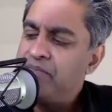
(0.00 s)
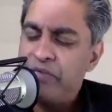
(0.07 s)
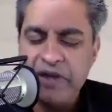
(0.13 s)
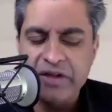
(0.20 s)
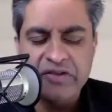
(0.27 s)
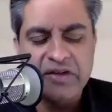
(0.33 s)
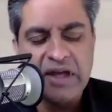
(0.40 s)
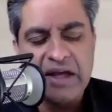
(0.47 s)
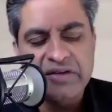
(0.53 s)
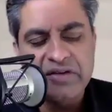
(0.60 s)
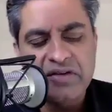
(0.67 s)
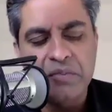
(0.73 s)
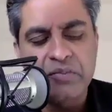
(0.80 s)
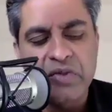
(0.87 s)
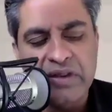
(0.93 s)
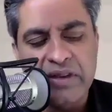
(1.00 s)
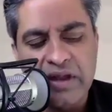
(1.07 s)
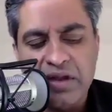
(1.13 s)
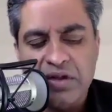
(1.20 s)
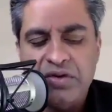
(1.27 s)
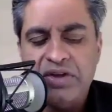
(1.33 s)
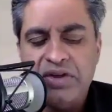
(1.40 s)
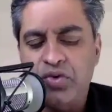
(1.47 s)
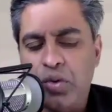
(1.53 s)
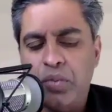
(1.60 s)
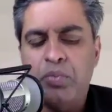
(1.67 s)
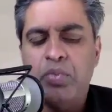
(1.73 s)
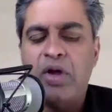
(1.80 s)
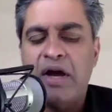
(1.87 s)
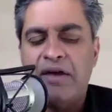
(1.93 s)
It's not something that you need to
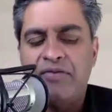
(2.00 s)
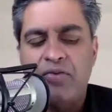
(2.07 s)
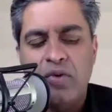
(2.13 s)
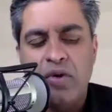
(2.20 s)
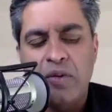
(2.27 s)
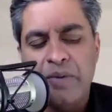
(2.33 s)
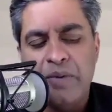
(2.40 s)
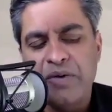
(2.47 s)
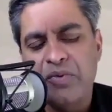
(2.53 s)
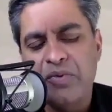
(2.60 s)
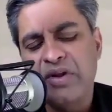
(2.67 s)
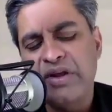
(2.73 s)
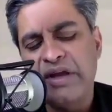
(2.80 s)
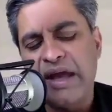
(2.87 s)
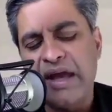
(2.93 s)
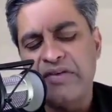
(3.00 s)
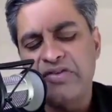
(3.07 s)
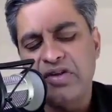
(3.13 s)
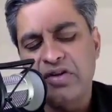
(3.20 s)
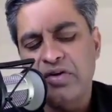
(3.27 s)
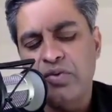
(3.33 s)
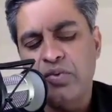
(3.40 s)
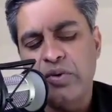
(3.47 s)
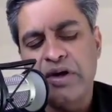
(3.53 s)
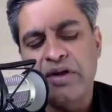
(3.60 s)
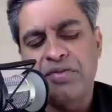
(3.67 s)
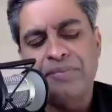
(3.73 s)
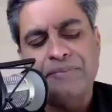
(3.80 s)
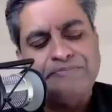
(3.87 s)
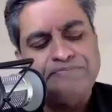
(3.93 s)
apply for, but it really has to do with